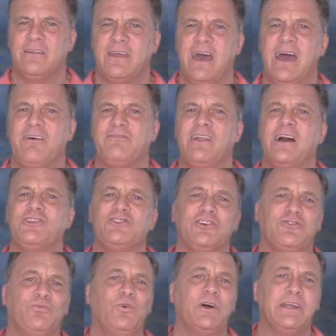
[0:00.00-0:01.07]
to have not
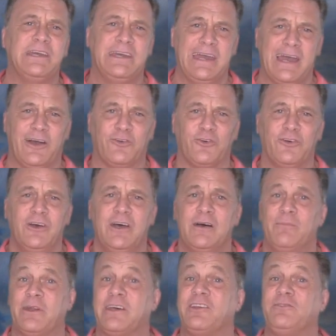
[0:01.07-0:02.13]
just one encounter,
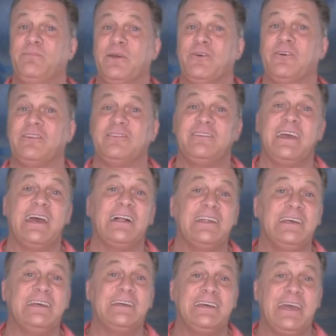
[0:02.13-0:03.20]
but experience
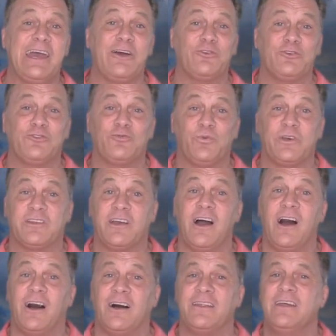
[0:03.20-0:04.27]
daily encounters with
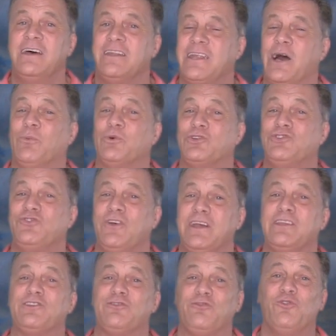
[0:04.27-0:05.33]
God that will
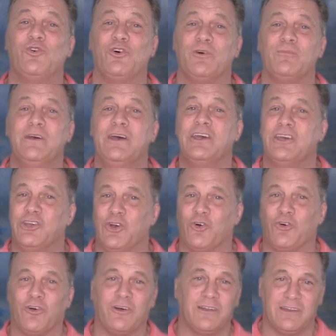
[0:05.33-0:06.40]
transform
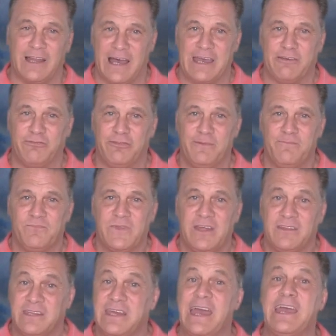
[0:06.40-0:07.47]
your life.
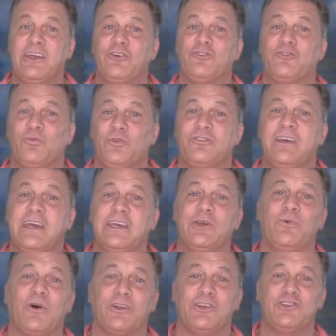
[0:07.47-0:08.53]
The anchors will take
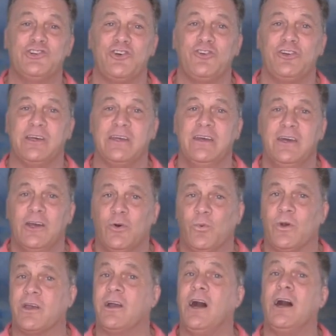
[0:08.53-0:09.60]
you on a journey
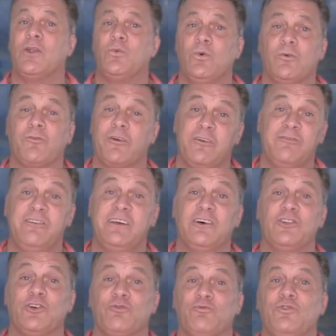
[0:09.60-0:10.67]
where God will
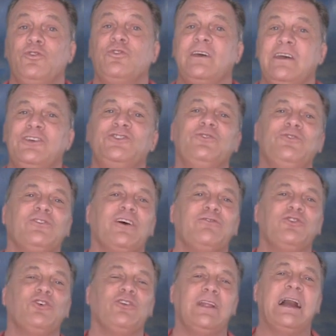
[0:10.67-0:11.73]
reveal the root issues
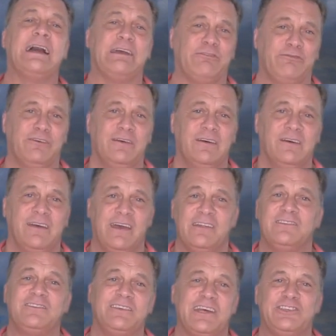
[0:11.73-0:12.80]
of your life
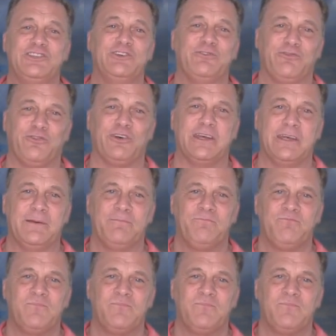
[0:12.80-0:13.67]
and set you free.